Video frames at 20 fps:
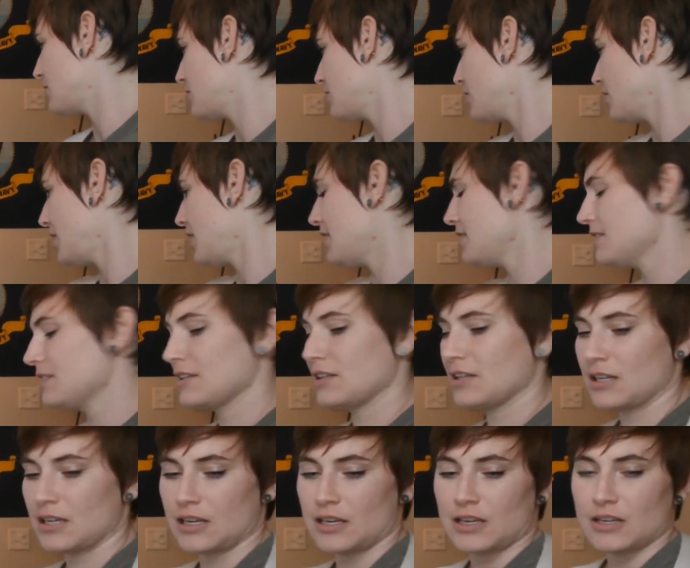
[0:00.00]
Okay,
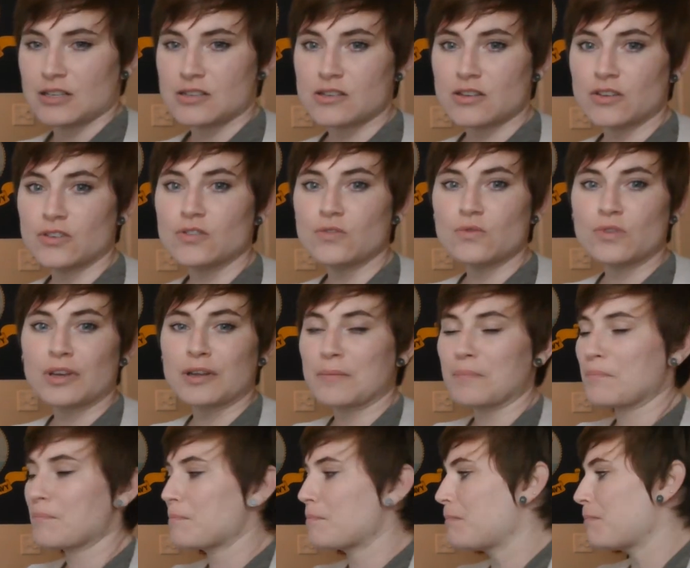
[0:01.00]
so you
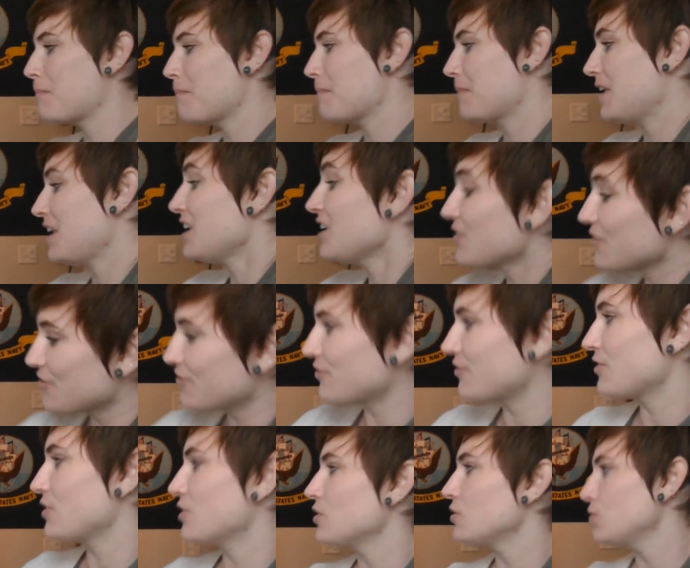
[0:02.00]
can, if
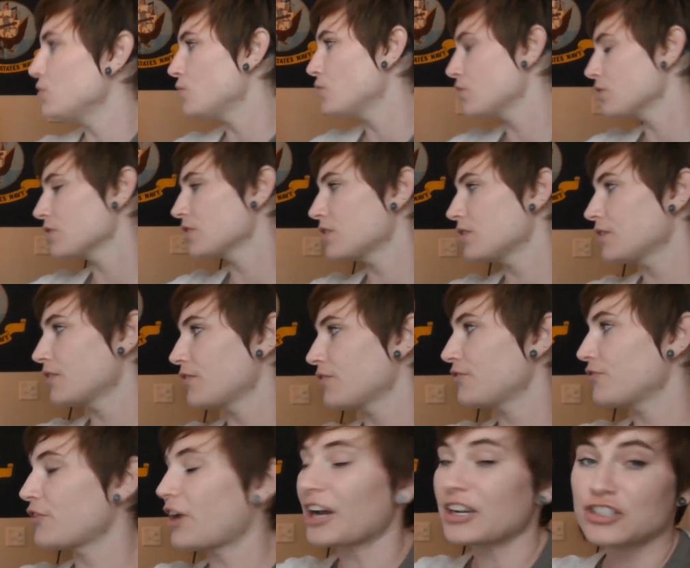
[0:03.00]
your
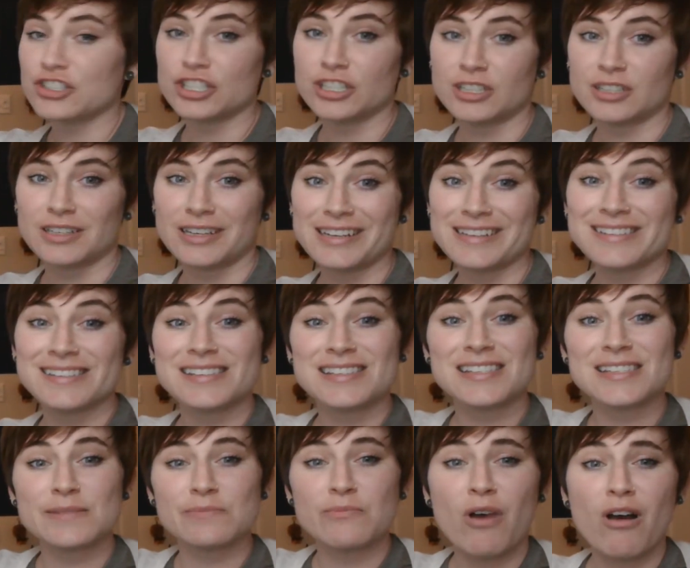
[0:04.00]
fraction is
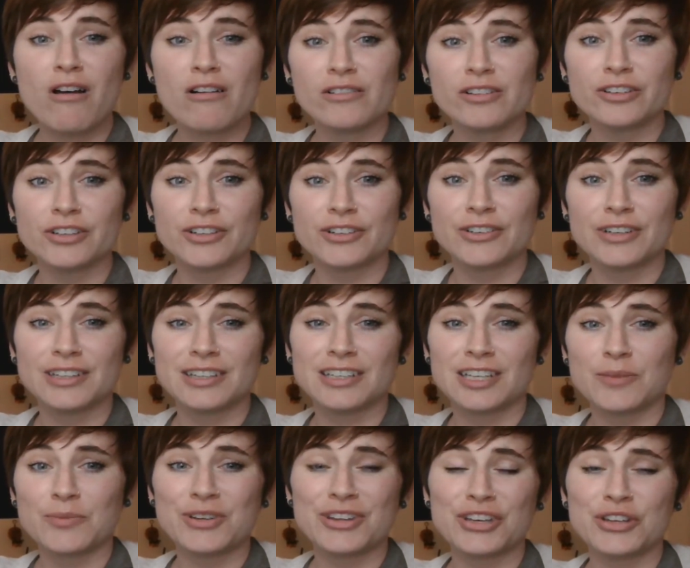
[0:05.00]
smaller in the
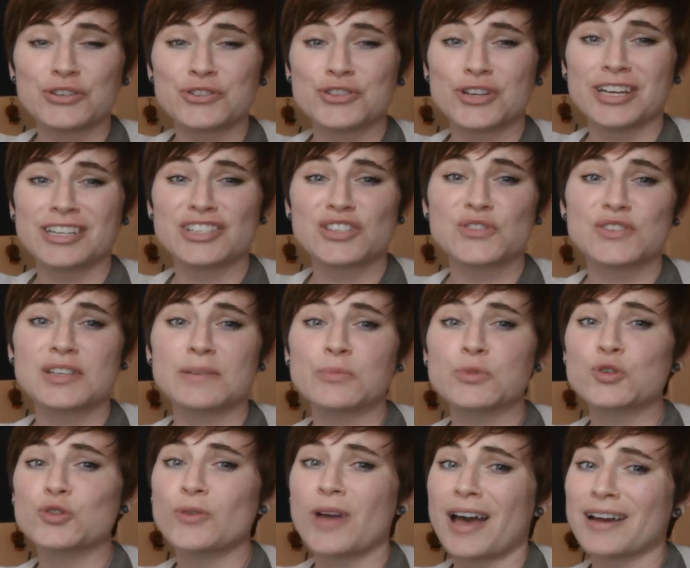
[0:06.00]
number that you're trying to
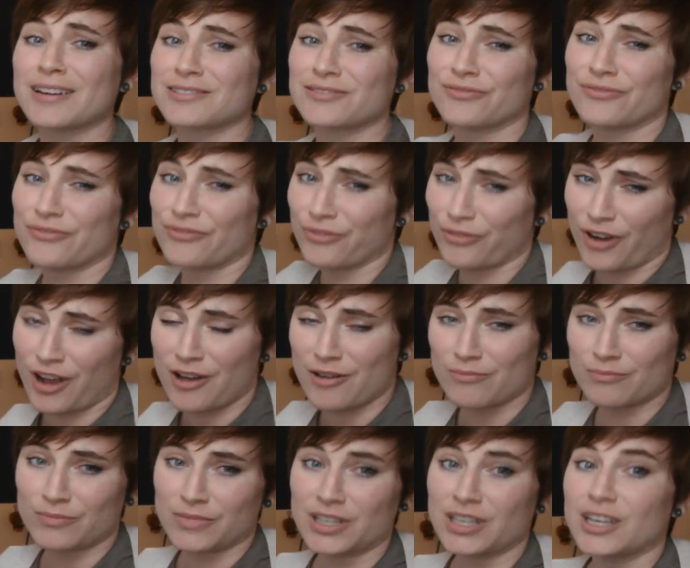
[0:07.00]
subtract
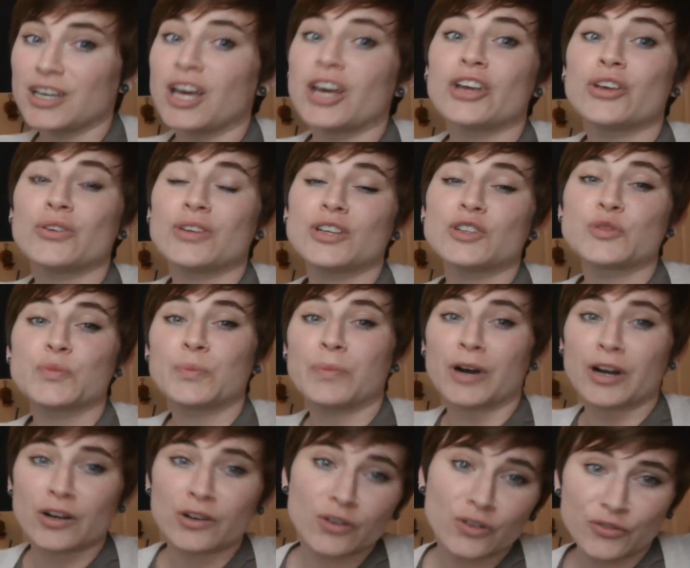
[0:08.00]
from, you need to
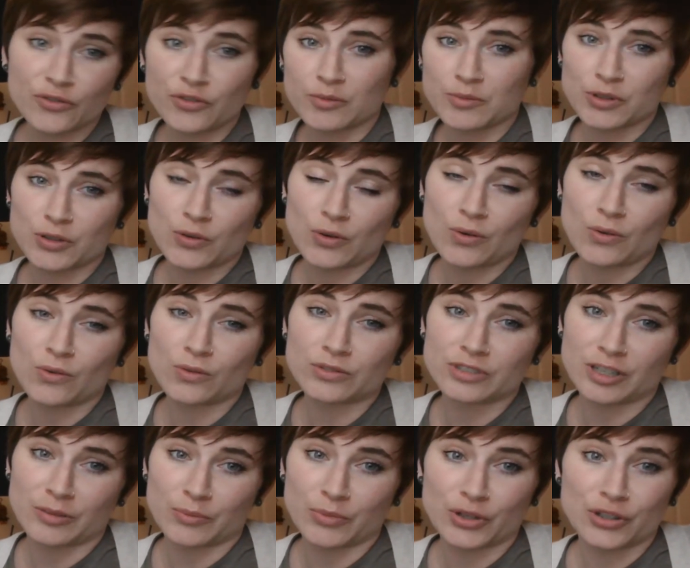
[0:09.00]
borrow from your whole
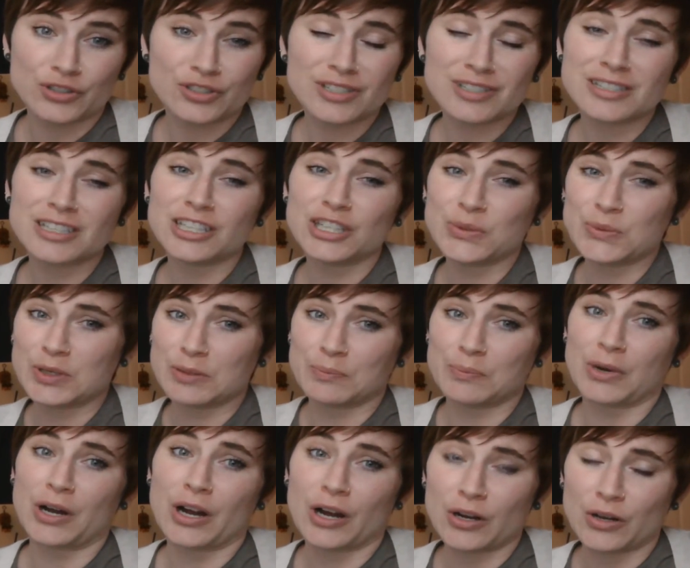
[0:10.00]
number, just like you would
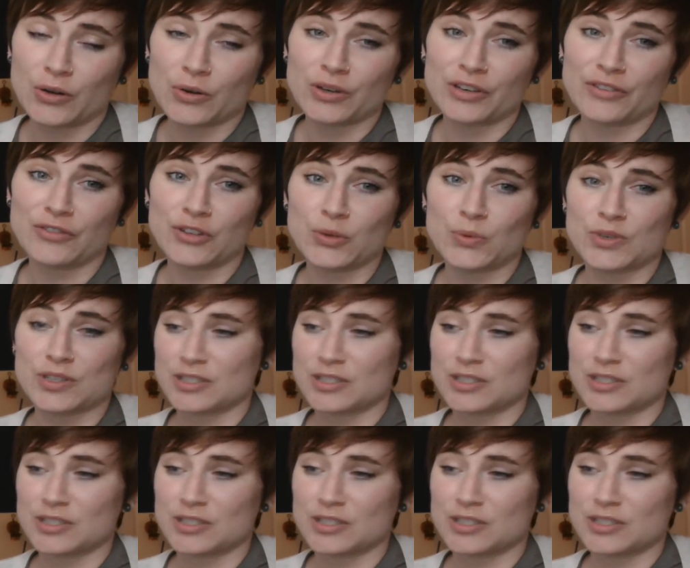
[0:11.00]
borrow if you were